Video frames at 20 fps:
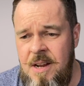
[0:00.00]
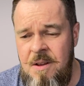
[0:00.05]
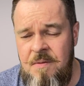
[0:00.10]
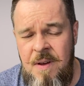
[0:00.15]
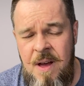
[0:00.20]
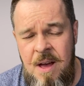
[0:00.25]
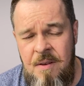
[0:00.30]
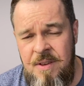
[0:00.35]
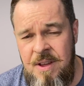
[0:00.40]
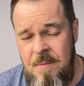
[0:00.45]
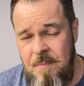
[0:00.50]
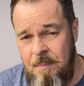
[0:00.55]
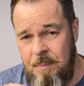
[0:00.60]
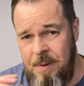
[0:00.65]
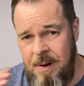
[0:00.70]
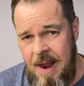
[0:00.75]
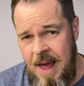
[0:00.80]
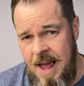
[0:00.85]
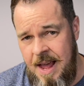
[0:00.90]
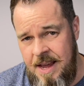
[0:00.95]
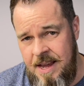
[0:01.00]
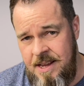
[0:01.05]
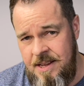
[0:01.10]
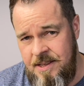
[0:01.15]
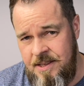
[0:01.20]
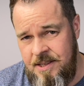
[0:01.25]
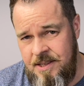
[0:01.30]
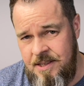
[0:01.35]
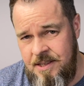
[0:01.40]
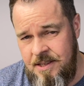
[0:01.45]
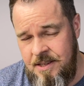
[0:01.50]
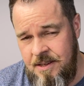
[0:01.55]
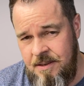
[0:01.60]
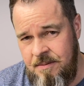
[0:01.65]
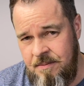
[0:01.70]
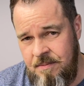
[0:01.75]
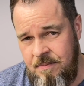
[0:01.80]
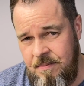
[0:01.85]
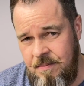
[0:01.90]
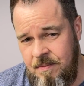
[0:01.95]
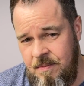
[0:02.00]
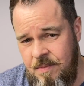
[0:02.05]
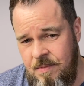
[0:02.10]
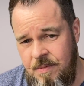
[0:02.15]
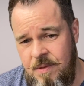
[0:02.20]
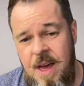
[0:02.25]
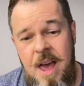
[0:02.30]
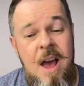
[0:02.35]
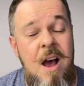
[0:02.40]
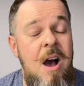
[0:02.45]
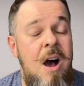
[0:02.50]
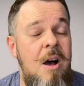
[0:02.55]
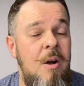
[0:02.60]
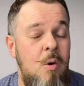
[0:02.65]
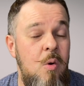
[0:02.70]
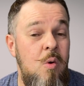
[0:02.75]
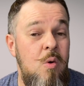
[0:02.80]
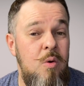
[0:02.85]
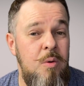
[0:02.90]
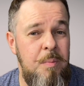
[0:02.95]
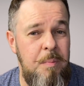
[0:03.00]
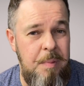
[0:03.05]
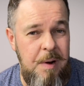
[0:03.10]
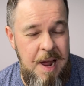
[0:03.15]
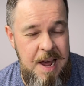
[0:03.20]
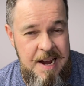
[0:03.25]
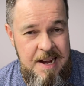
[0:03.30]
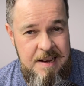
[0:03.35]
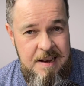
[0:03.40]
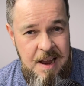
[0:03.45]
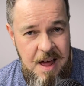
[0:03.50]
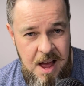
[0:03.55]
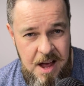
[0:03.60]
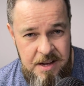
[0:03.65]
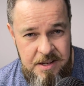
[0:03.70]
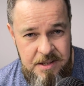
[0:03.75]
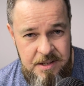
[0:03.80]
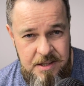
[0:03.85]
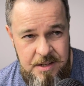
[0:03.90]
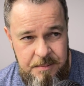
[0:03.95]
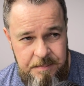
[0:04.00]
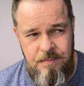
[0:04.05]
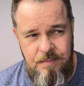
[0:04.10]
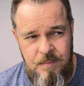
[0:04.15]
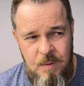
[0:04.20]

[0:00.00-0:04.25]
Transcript: of having blades, they are called bladeless.